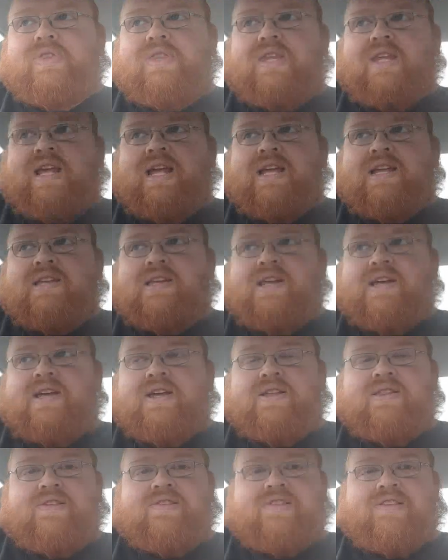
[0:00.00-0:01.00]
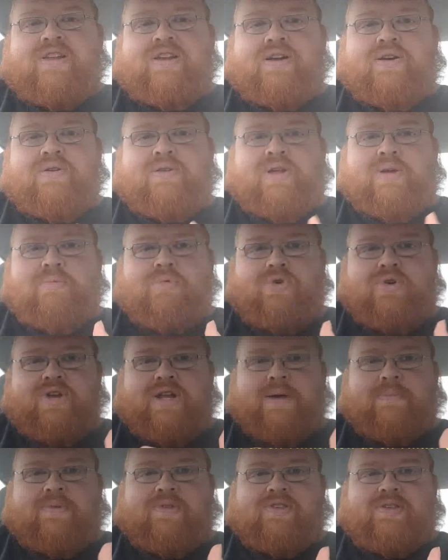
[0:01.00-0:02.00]
And this is going to go a little more in
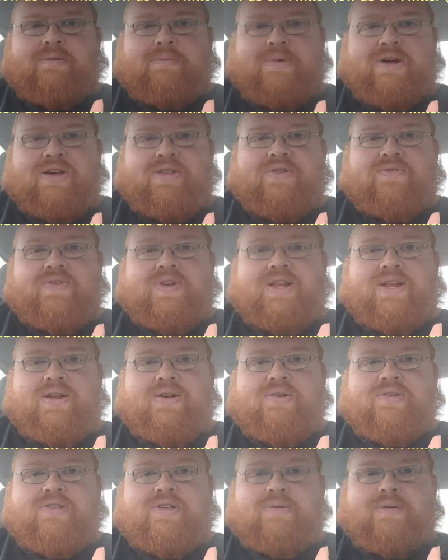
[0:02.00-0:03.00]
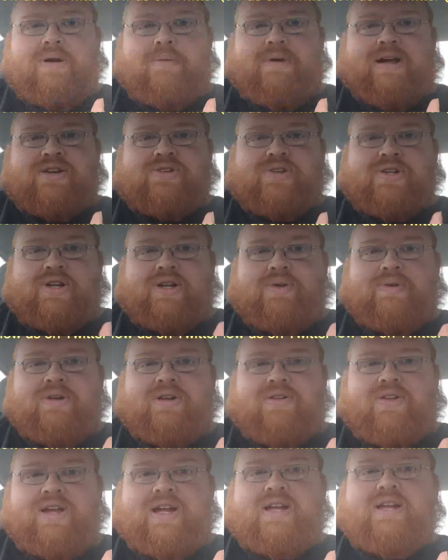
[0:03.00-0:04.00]
depth than some of my other videos. I'm actually going to go
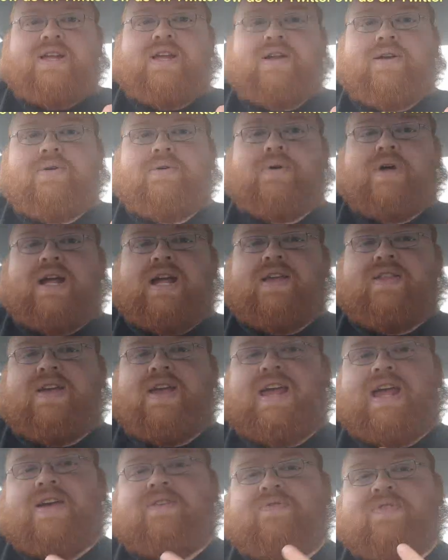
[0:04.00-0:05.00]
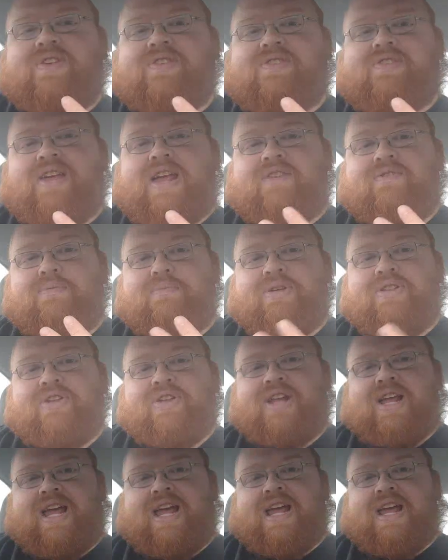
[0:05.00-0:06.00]
into, hey, they have
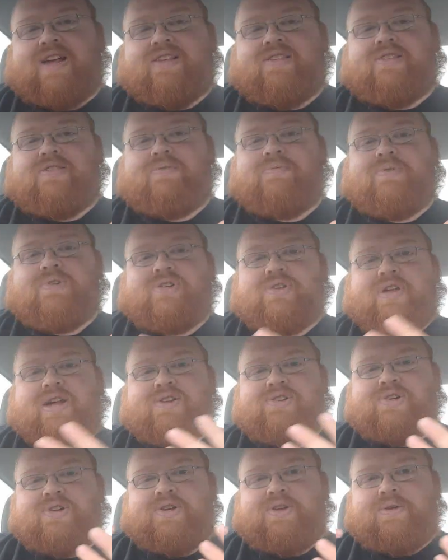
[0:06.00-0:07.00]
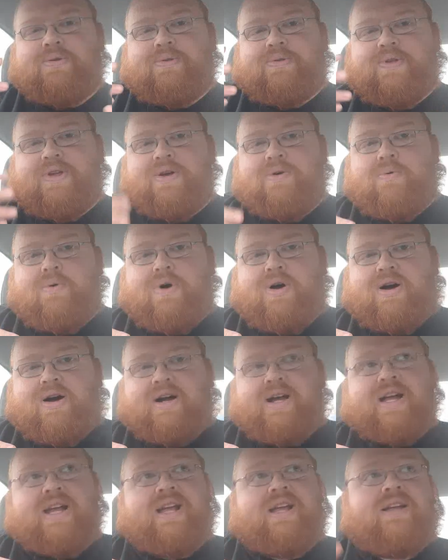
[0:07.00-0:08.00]
ability X, which allows you to do thing
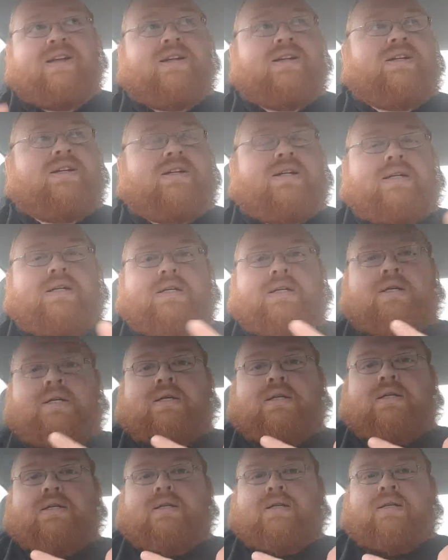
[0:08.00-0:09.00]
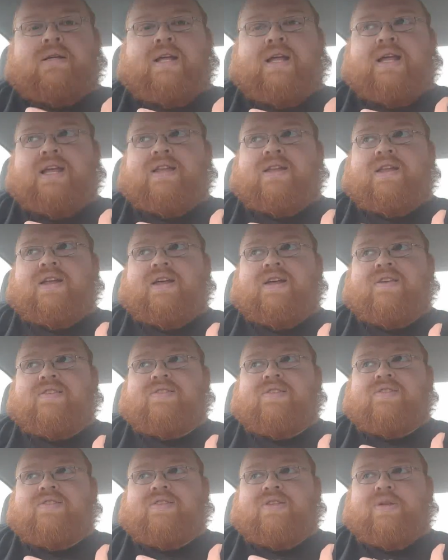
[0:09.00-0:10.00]
Y. And so
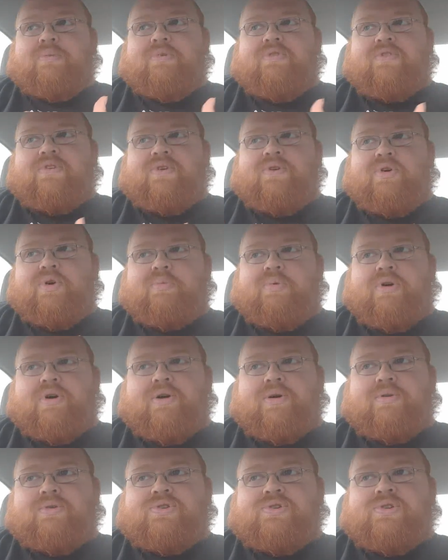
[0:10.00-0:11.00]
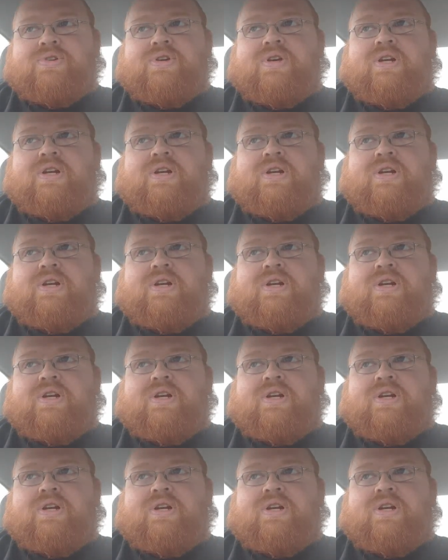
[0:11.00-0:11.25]
it's a little bit of a new approach.